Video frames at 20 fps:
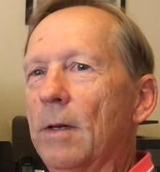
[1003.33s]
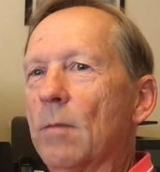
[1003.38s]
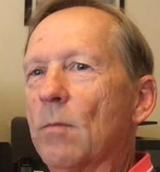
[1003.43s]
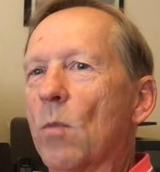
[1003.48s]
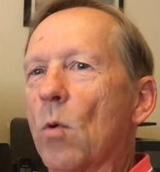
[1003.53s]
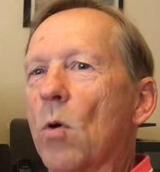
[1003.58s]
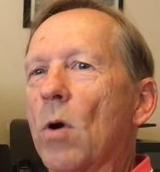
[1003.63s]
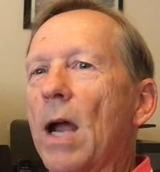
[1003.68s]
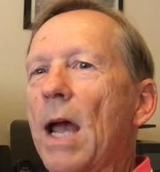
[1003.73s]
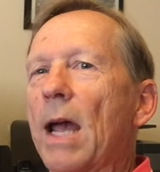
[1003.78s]

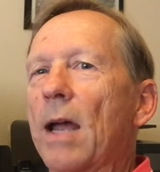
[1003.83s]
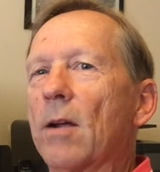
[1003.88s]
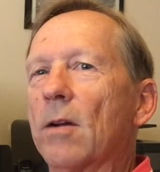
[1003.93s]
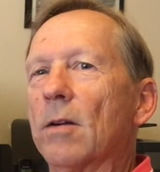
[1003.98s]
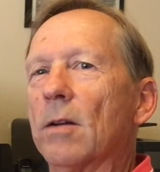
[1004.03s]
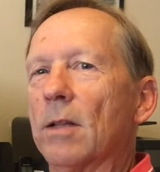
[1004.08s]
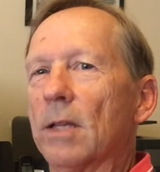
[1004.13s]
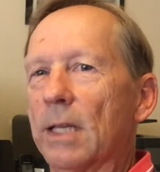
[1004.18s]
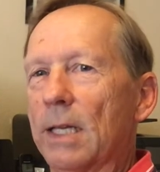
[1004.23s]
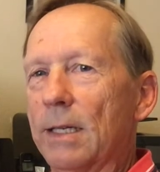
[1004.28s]
more
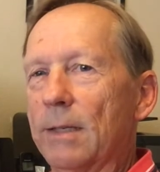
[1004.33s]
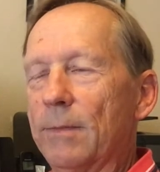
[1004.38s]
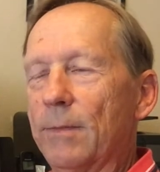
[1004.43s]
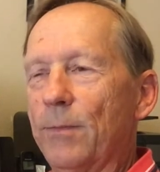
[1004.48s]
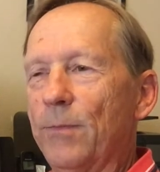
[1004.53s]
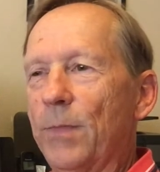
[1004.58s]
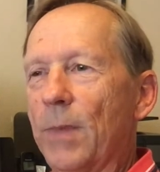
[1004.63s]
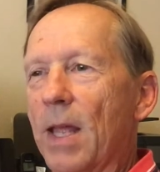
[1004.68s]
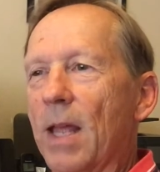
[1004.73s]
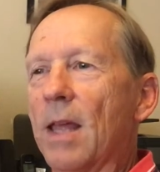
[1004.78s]
accurately
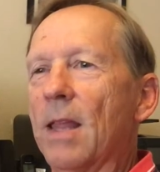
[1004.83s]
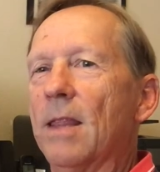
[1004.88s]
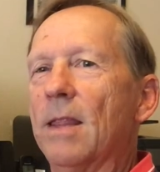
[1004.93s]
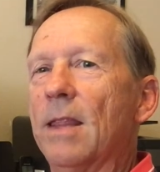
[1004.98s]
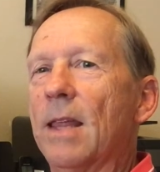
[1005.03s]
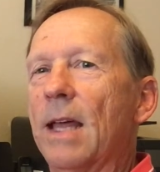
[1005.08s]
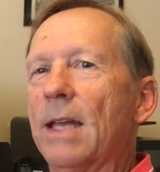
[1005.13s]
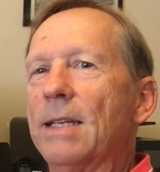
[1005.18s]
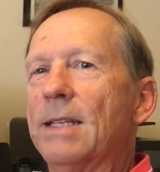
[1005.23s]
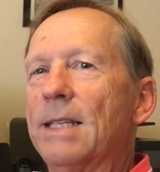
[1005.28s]

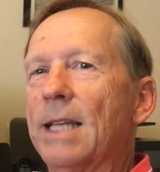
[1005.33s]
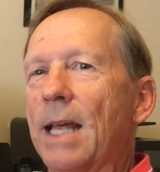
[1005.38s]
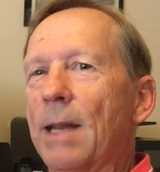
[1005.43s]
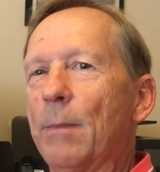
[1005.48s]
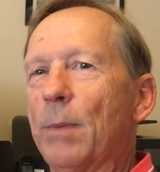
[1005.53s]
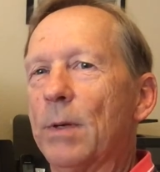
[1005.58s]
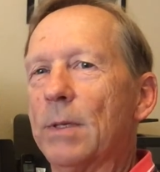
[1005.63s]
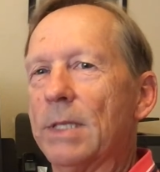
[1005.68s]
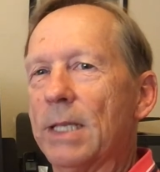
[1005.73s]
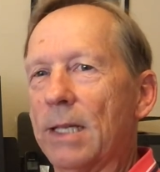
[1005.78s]
than
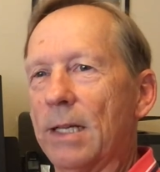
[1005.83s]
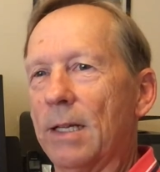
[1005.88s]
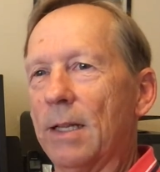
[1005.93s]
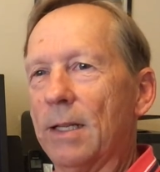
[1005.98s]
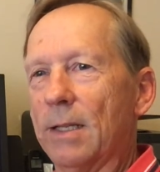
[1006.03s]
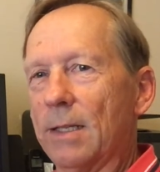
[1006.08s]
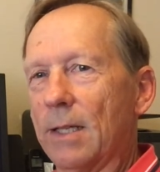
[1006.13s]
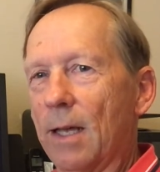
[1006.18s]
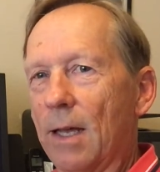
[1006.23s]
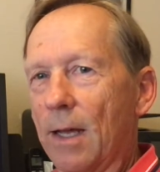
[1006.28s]
10% of
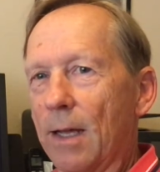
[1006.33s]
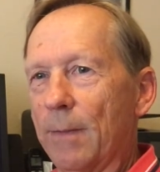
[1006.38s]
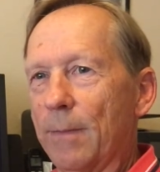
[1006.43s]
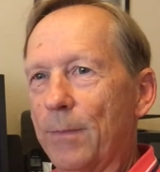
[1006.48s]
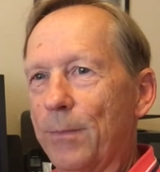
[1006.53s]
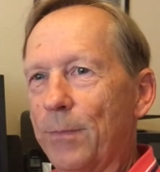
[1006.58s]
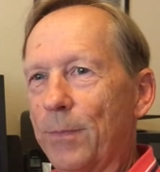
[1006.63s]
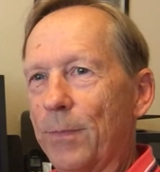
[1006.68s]
the time,